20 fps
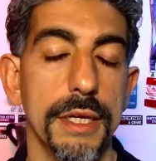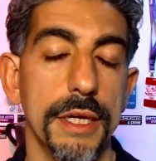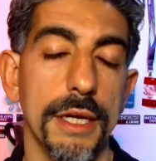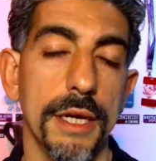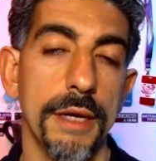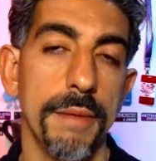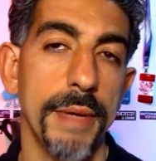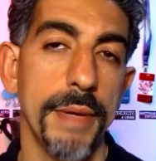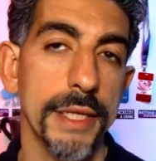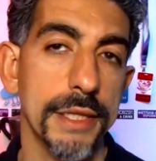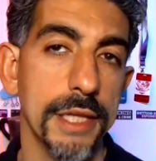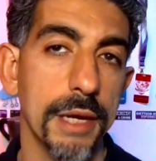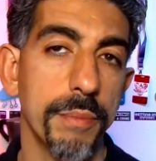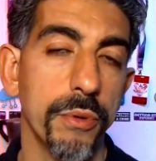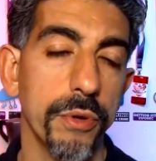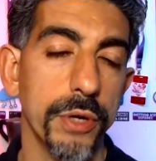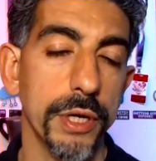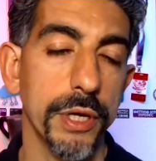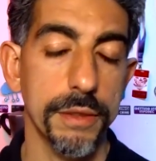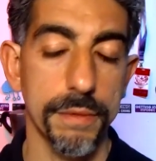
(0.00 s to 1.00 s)
At that
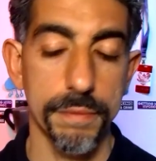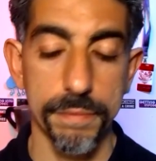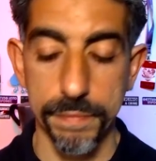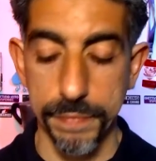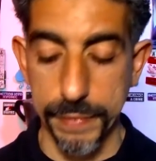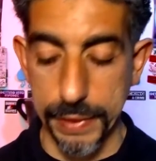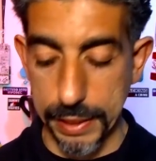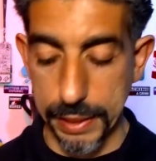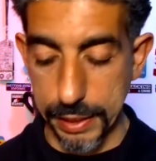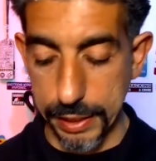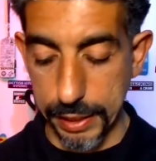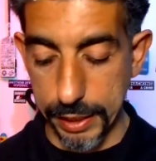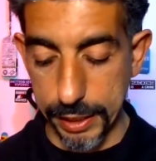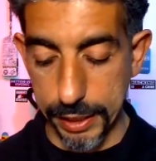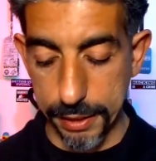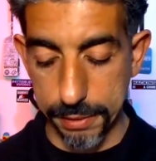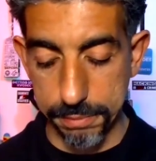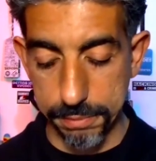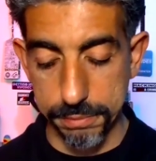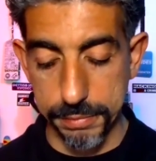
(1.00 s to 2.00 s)
point,
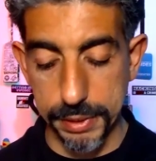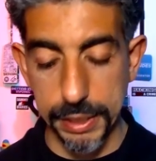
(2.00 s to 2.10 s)
um,